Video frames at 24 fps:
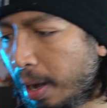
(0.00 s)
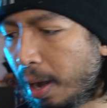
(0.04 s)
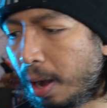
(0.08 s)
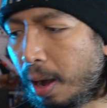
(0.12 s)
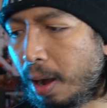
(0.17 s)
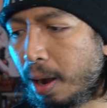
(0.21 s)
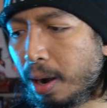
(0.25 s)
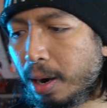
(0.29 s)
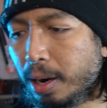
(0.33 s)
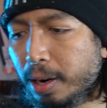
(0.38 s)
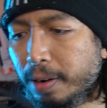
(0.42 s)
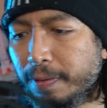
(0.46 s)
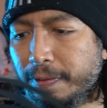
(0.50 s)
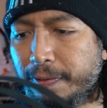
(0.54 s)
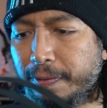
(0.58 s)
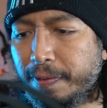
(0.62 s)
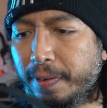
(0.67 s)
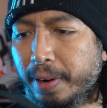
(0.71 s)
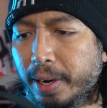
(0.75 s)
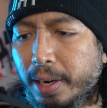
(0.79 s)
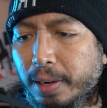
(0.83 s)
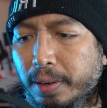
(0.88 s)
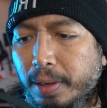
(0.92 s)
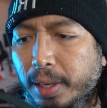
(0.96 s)
are
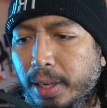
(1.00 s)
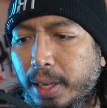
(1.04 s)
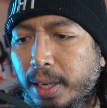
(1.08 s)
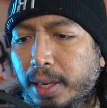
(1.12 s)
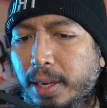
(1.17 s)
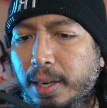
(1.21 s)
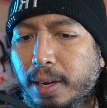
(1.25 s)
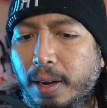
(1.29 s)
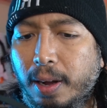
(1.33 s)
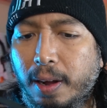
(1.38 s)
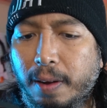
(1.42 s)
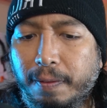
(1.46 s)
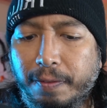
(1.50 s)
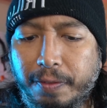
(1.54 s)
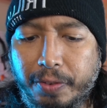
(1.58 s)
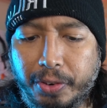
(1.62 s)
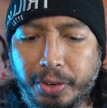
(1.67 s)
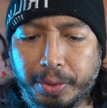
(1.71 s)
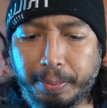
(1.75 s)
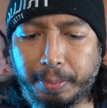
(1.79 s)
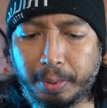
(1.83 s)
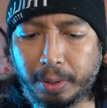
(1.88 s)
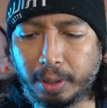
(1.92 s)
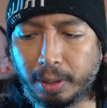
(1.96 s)
fairly
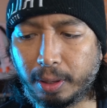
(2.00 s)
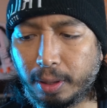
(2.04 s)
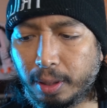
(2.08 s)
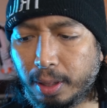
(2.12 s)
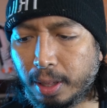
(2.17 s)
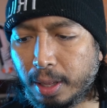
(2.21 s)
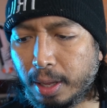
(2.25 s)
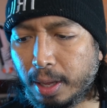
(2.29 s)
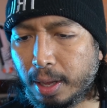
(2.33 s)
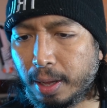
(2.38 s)
comfortable.